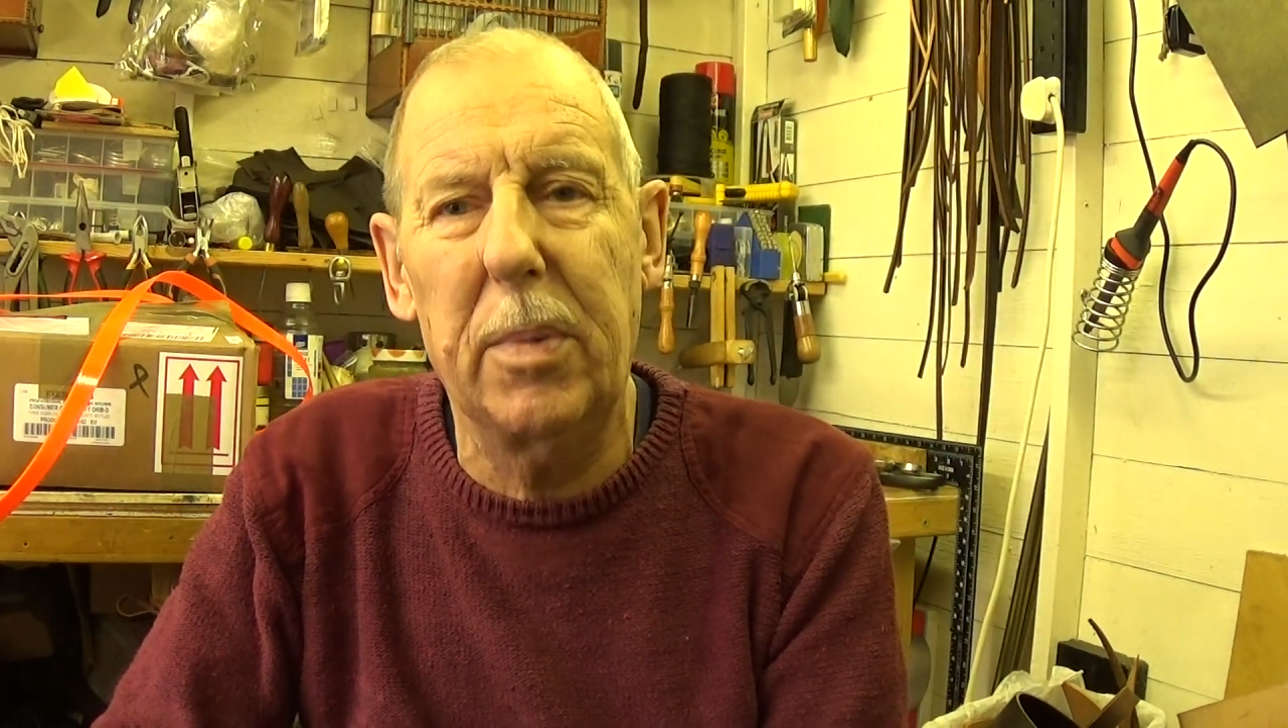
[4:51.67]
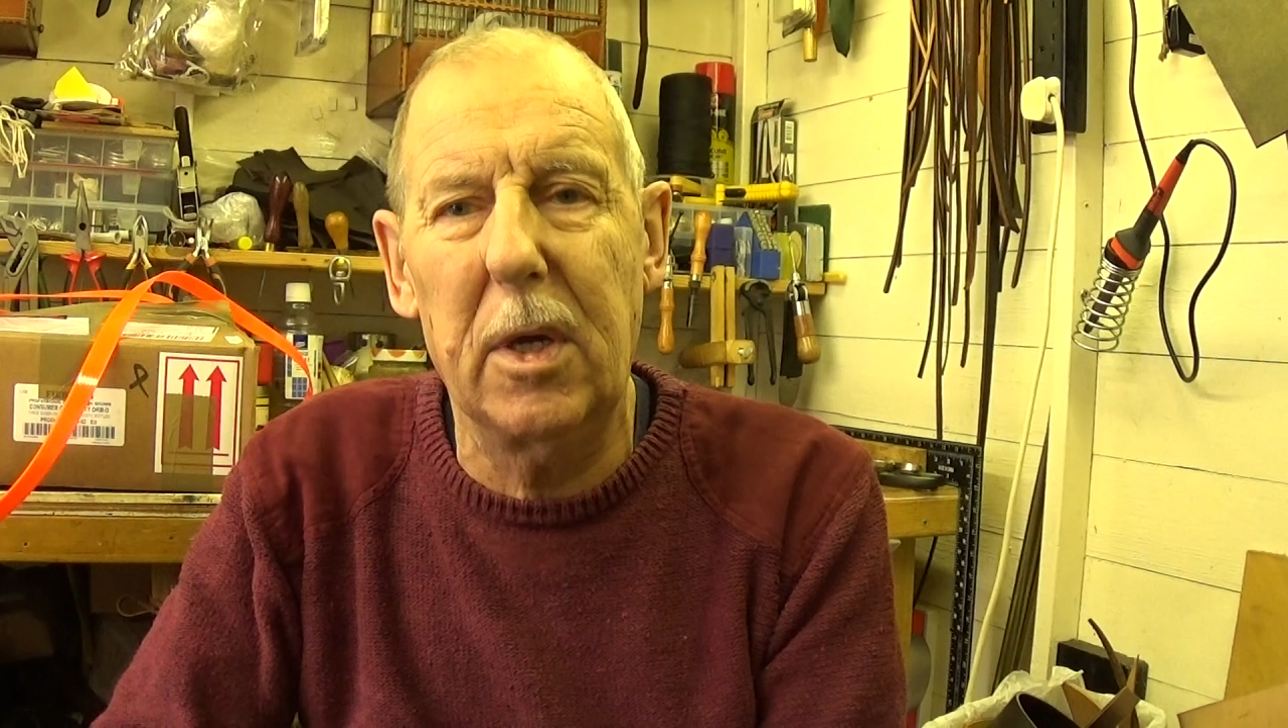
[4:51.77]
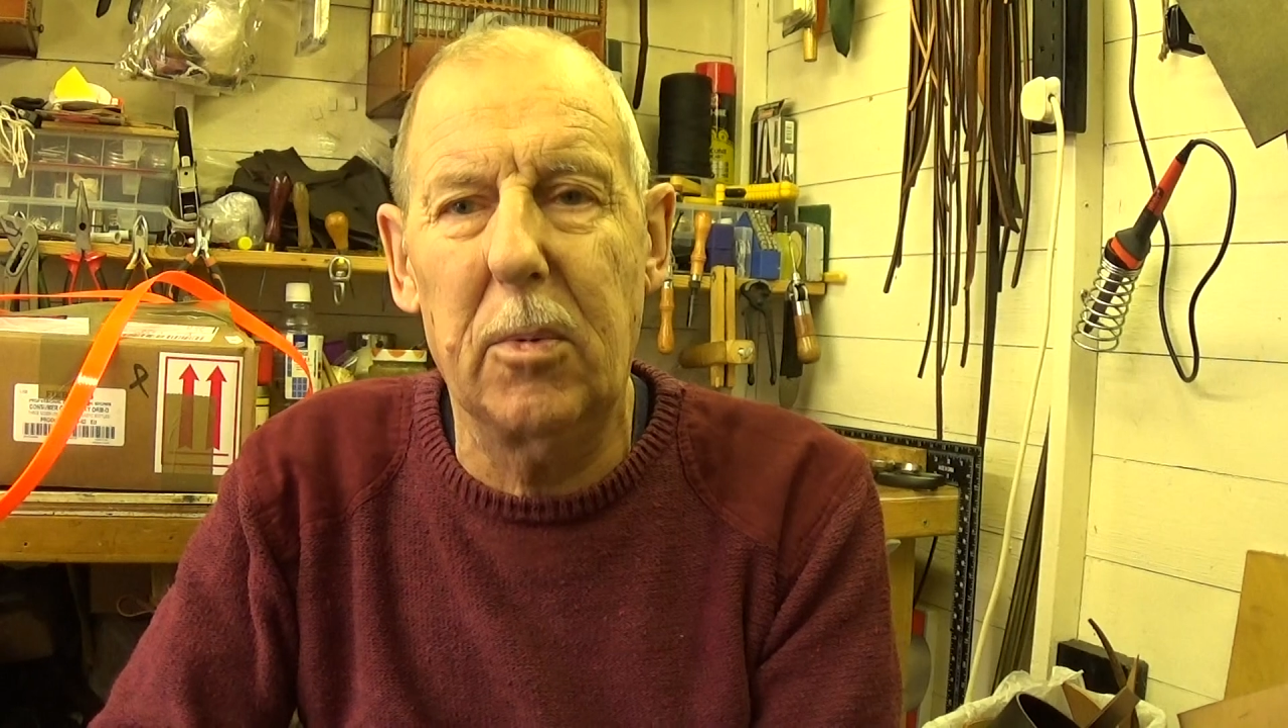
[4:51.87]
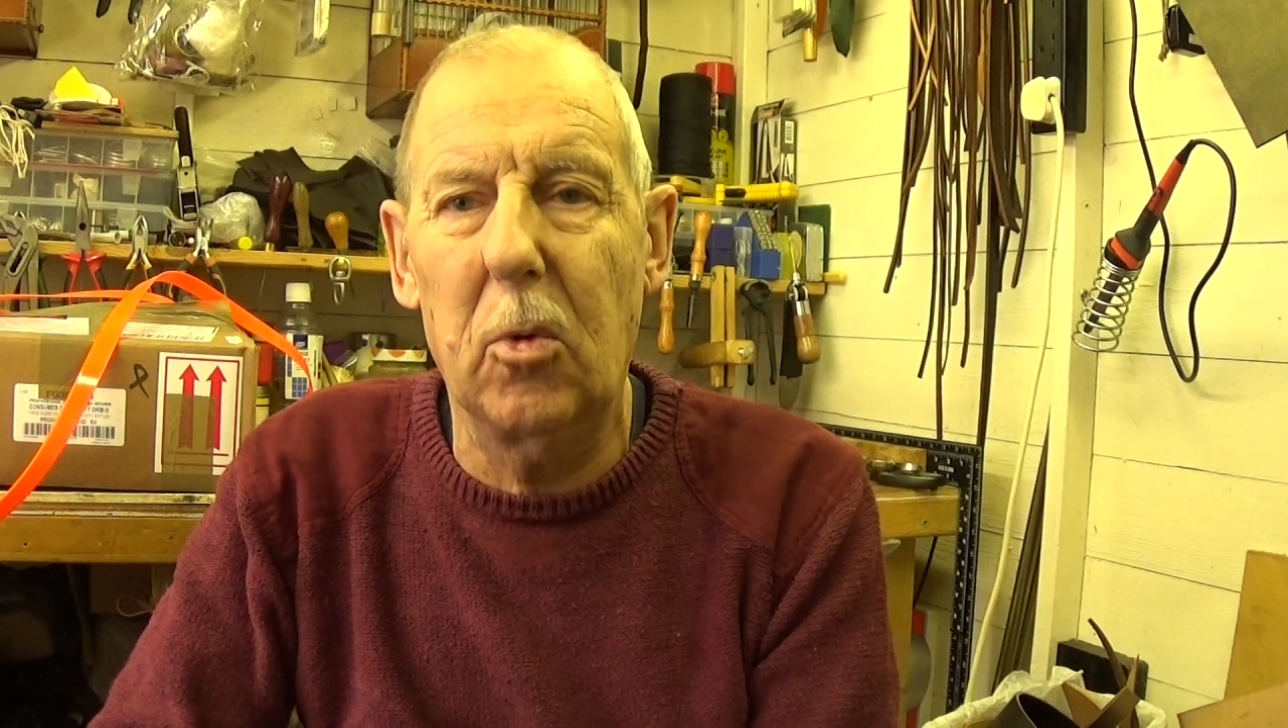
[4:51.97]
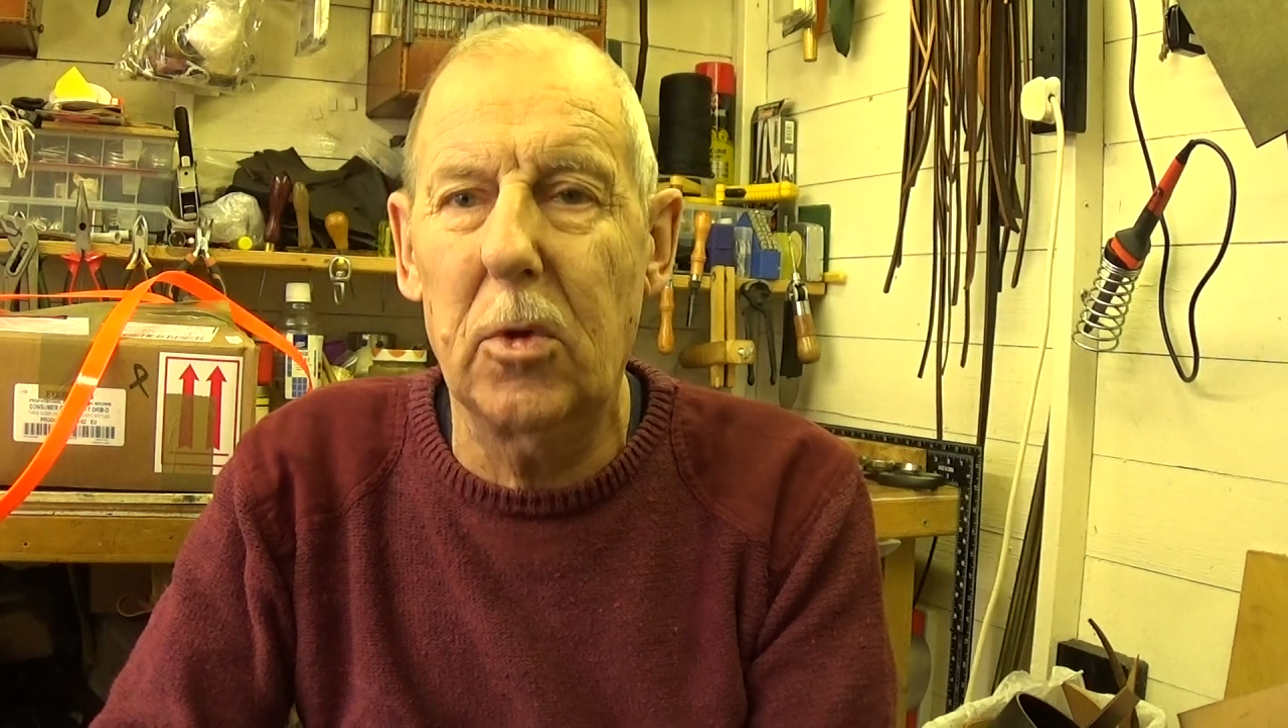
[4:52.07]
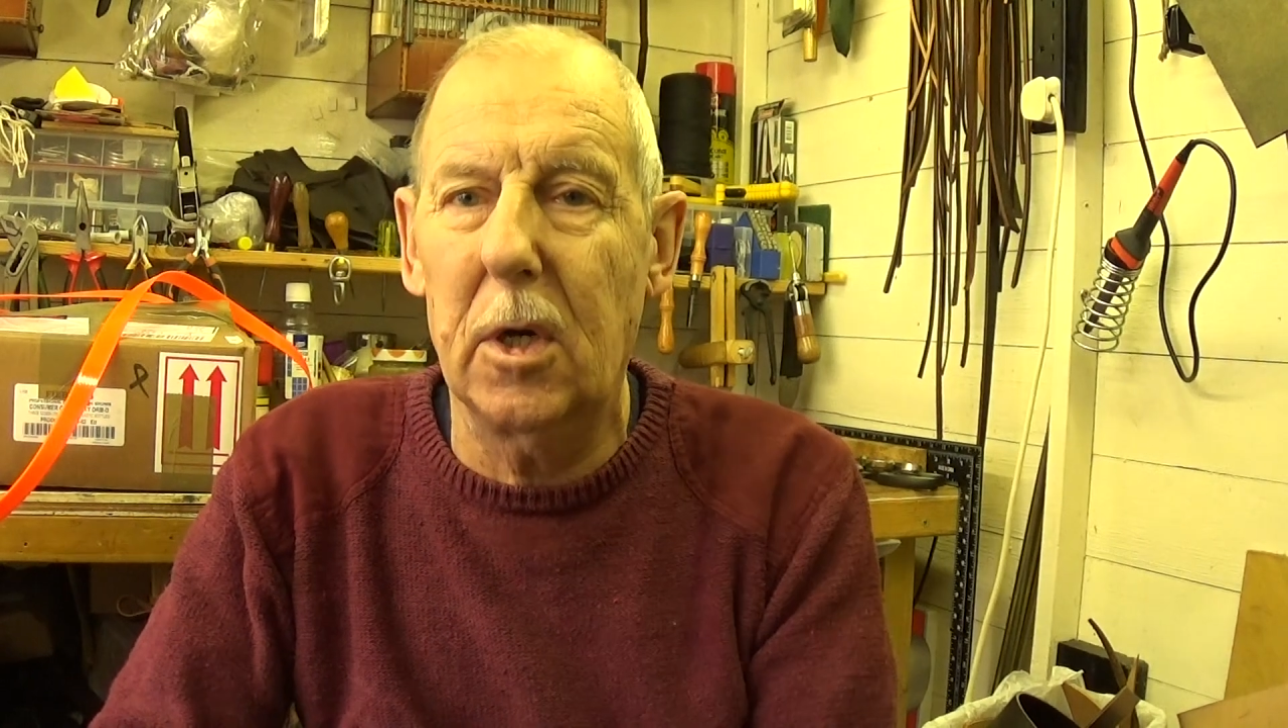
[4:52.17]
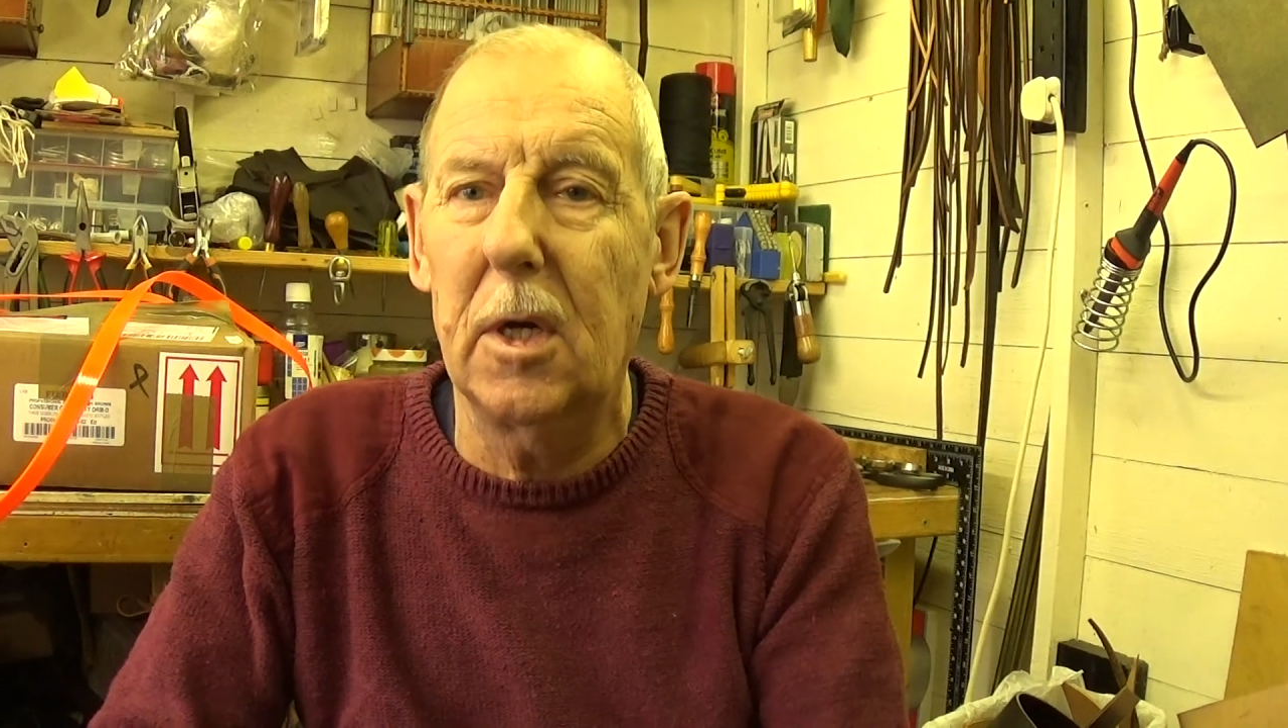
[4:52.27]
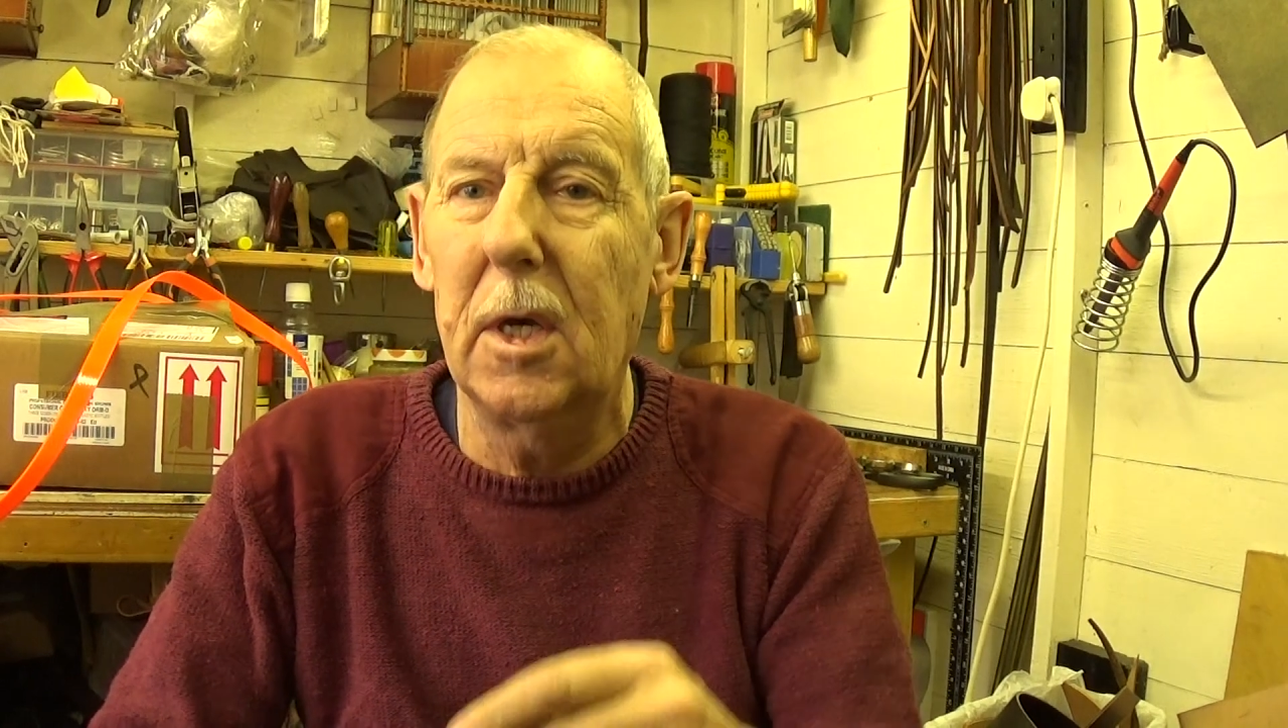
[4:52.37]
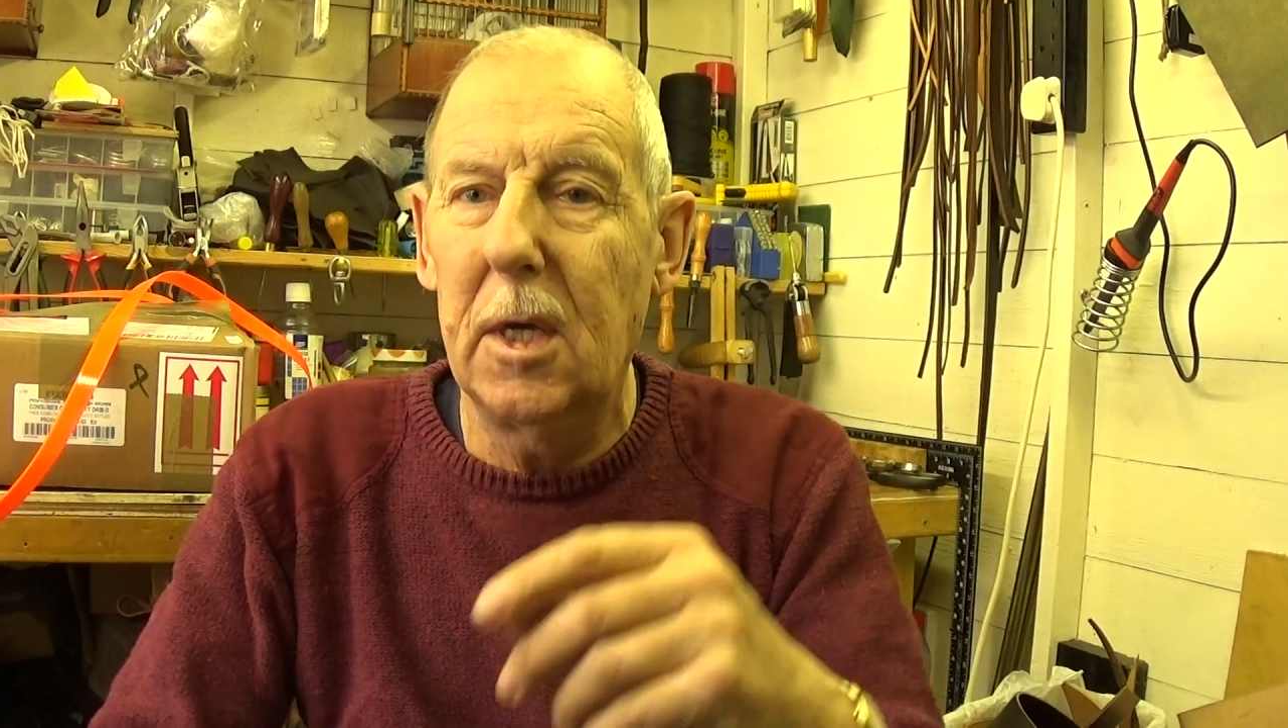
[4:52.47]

people that